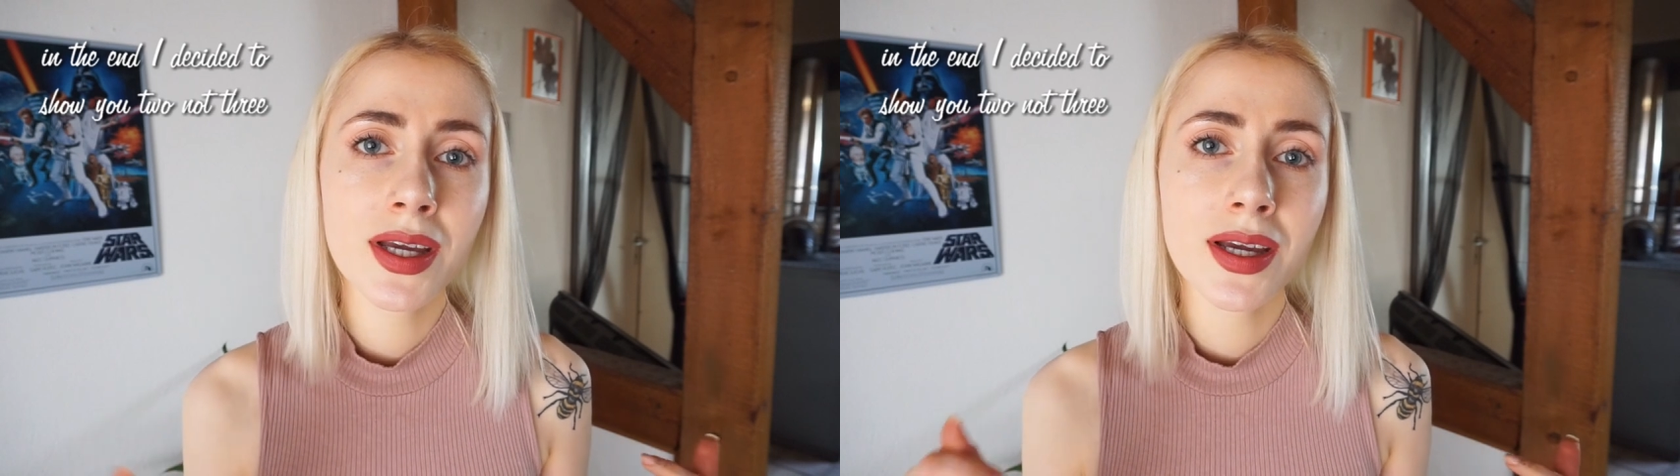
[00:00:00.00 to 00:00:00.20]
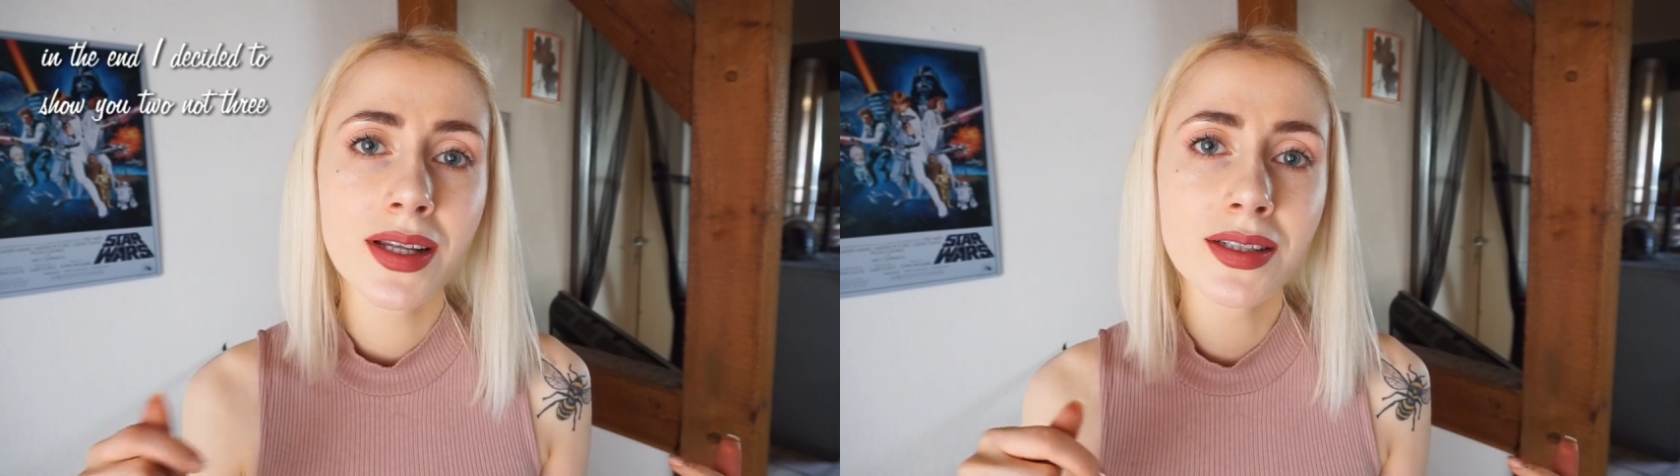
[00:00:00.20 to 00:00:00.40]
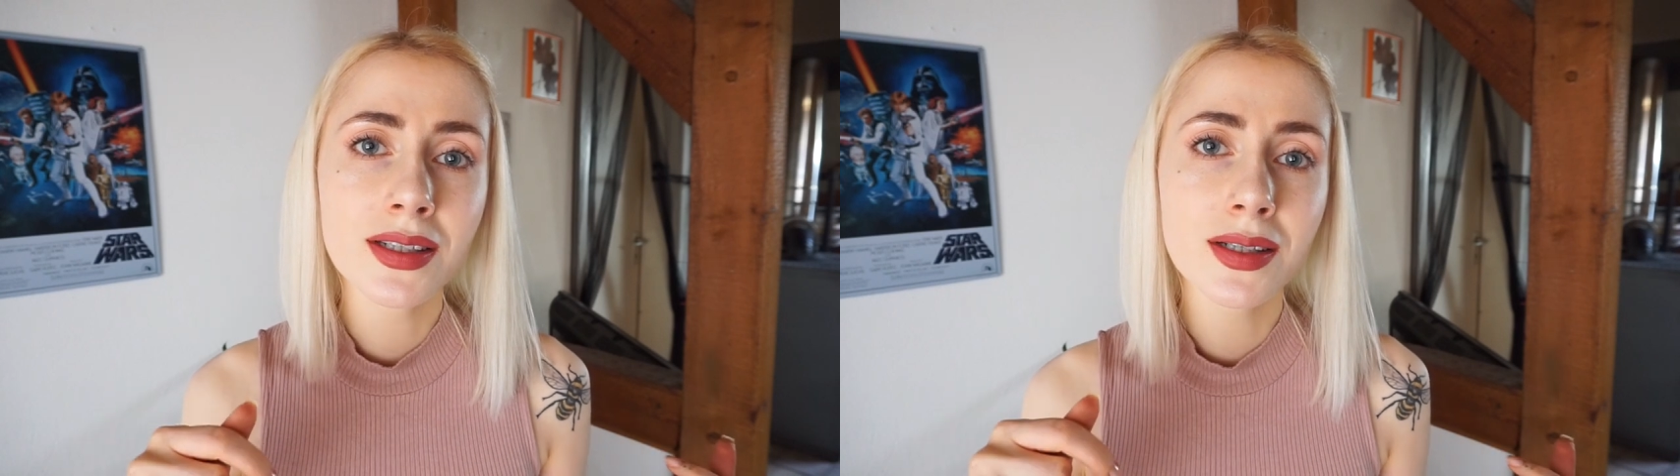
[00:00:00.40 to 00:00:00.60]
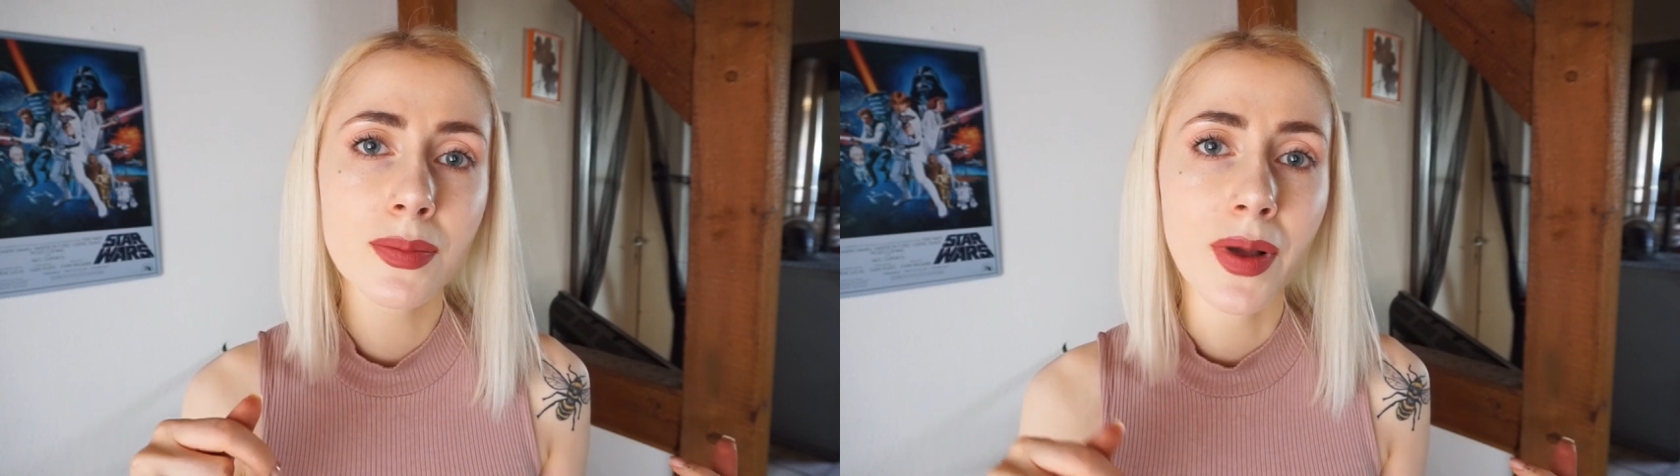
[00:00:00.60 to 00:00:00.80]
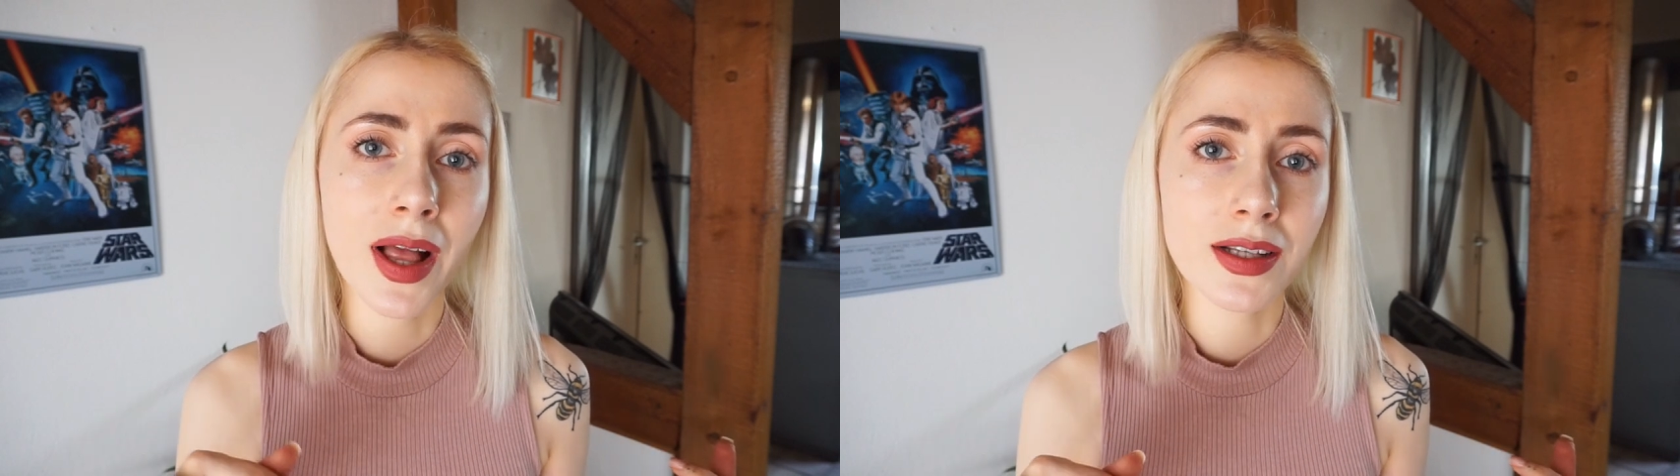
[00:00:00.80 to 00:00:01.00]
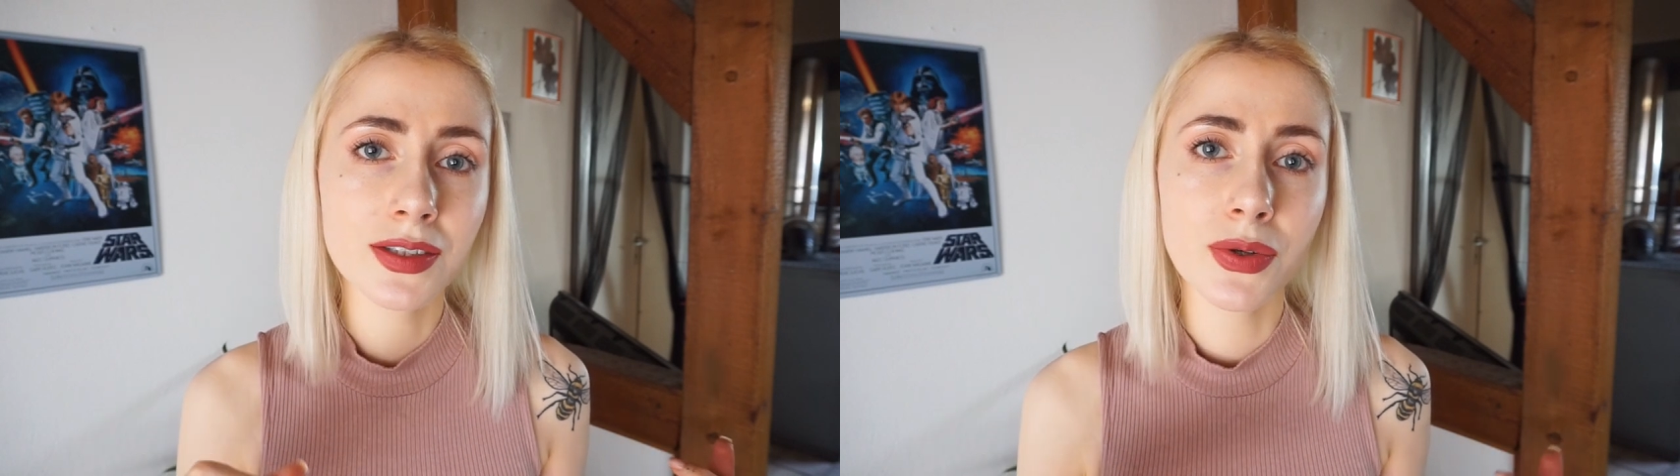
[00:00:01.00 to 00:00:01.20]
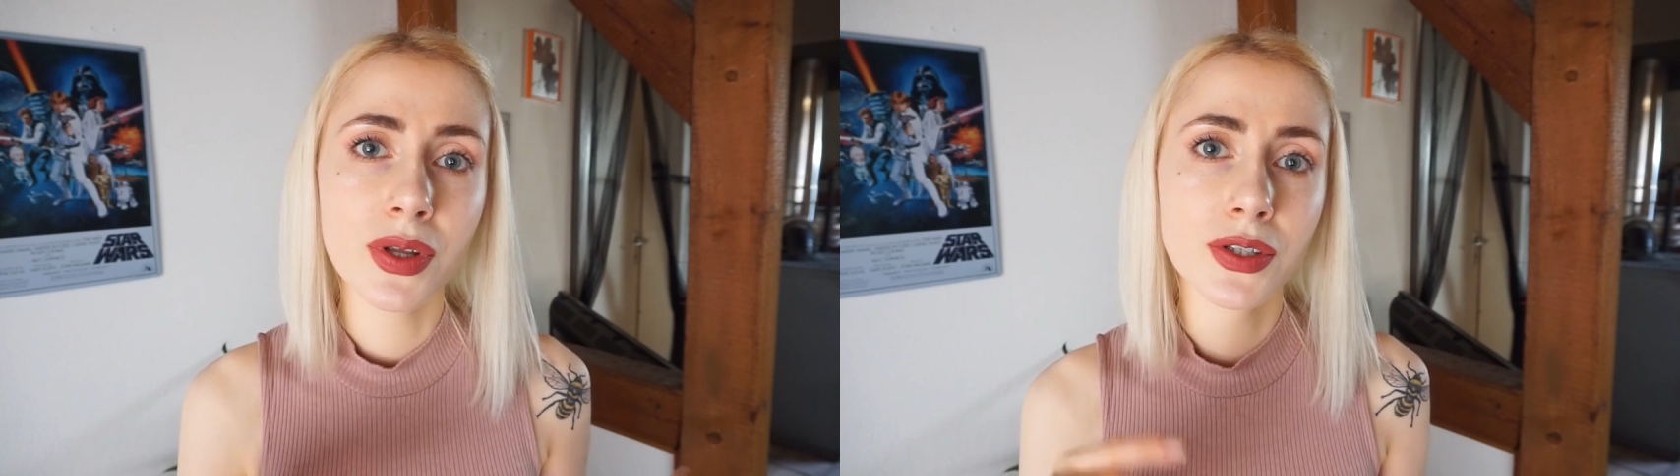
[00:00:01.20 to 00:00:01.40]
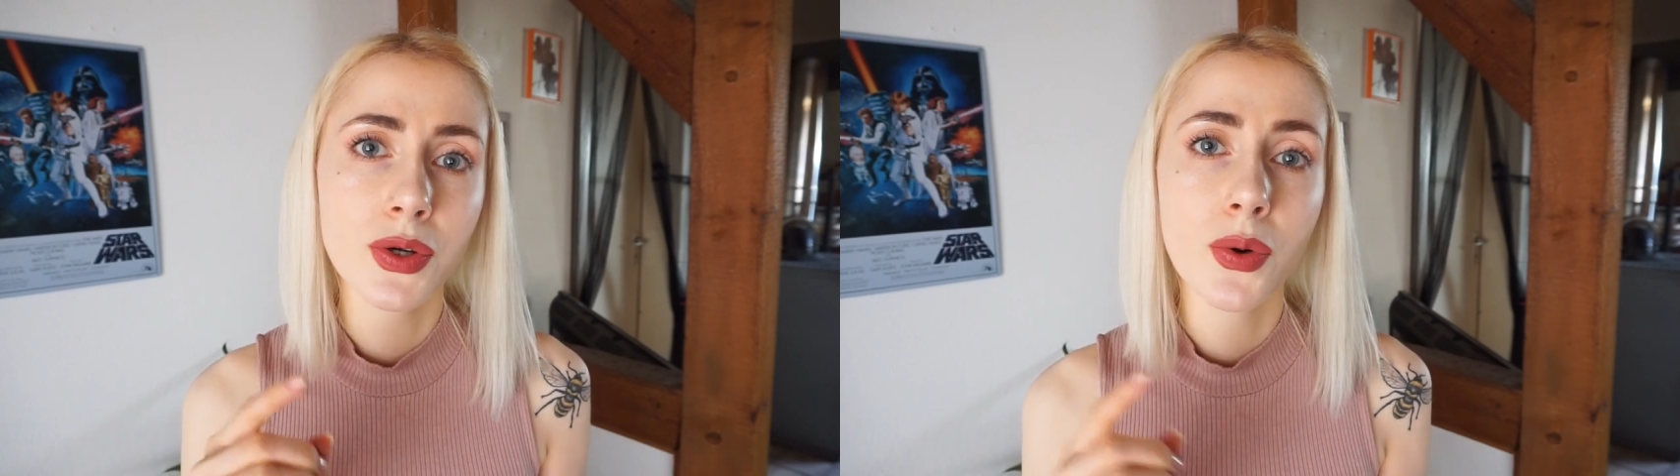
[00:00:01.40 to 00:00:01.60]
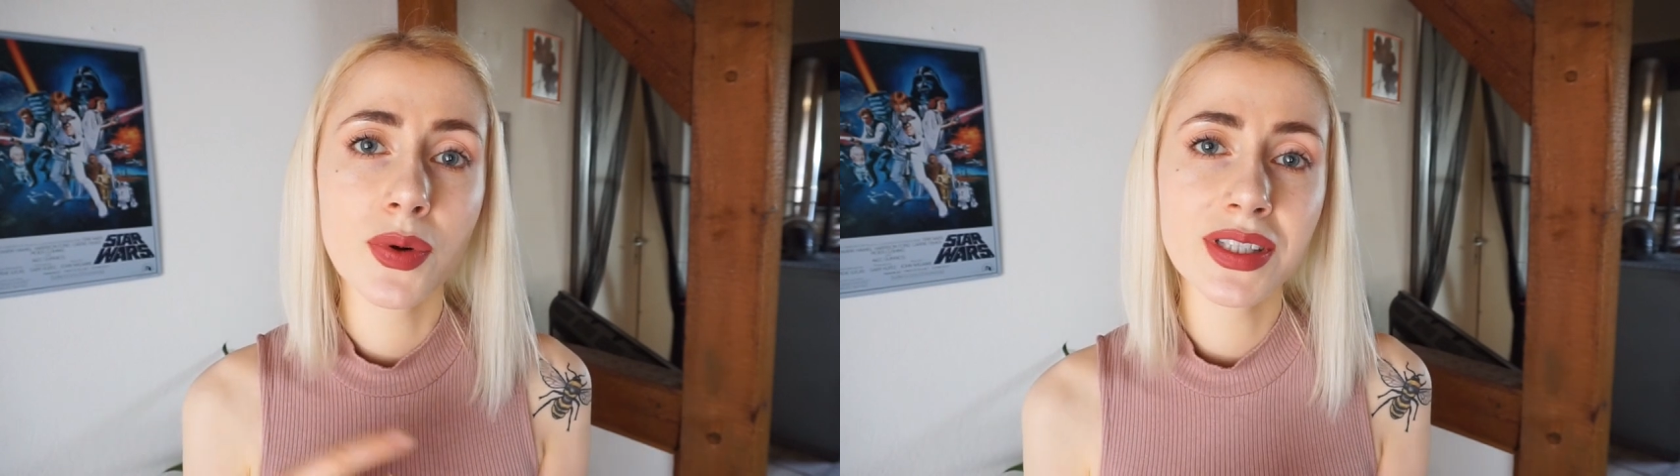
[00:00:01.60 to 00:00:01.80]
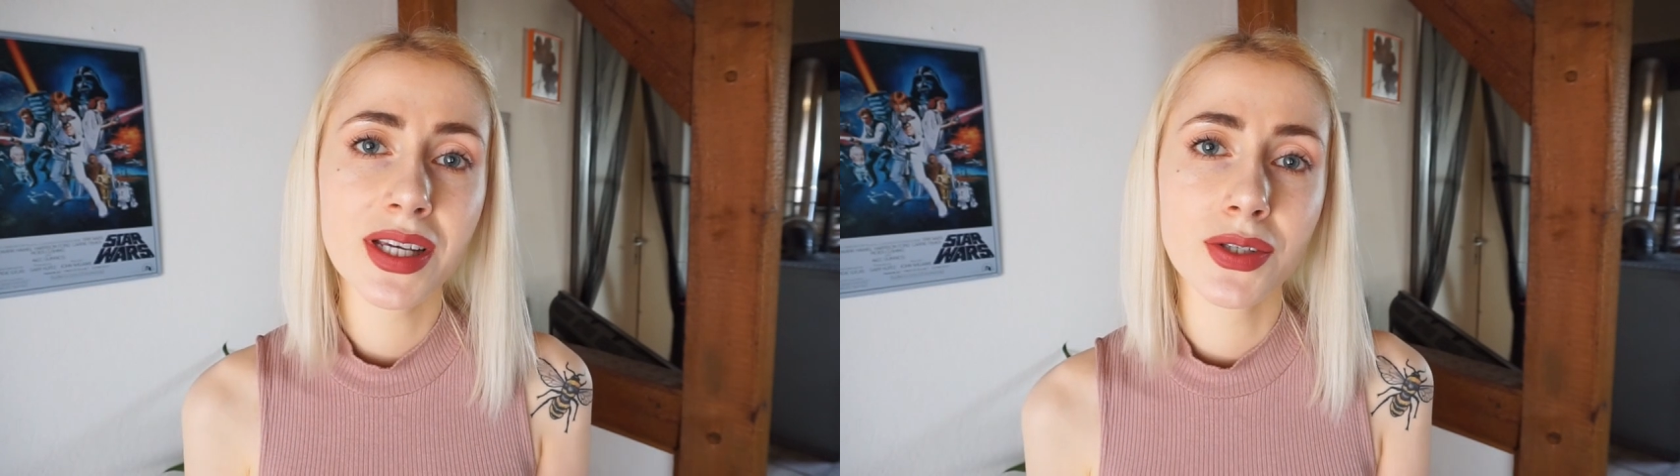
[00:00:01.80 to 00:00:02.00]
hit the little bell so that you always get